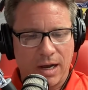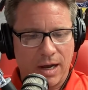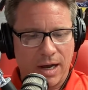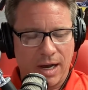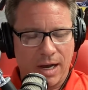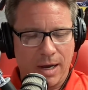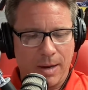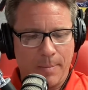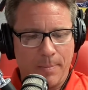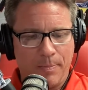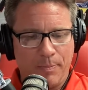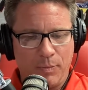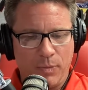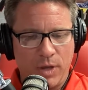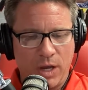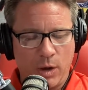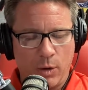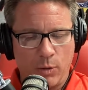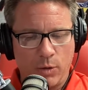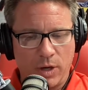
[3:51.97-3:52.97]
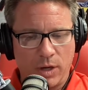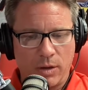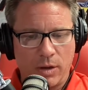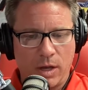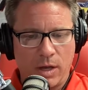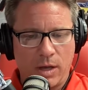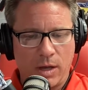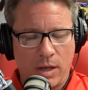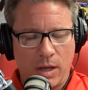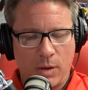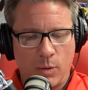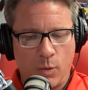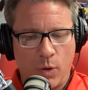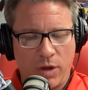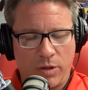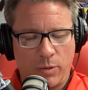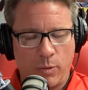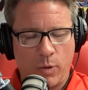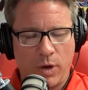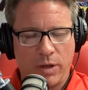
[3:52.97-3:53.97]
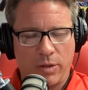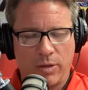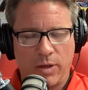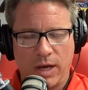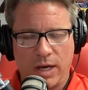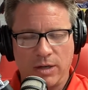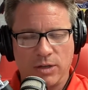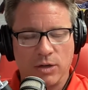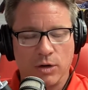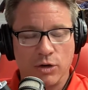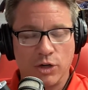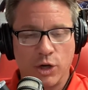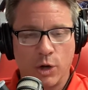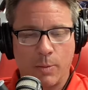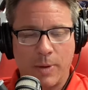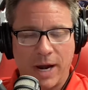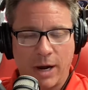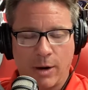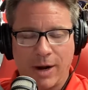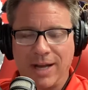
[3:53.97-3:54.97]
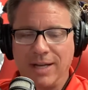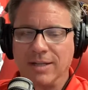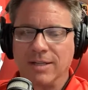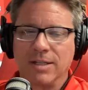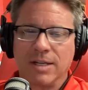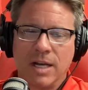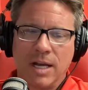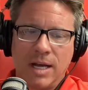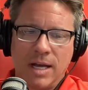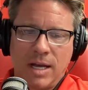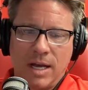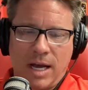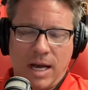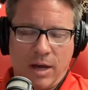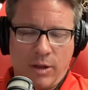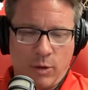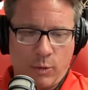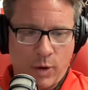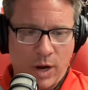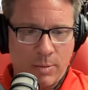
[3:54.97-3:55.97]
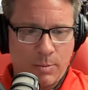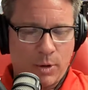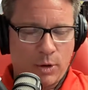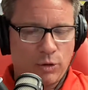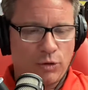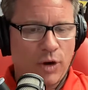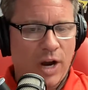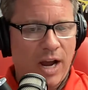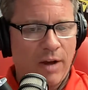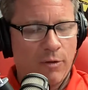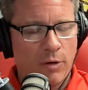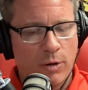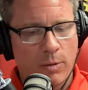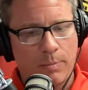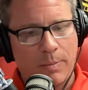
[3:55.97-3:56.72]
with Sergio Perez, the Red Bull driver.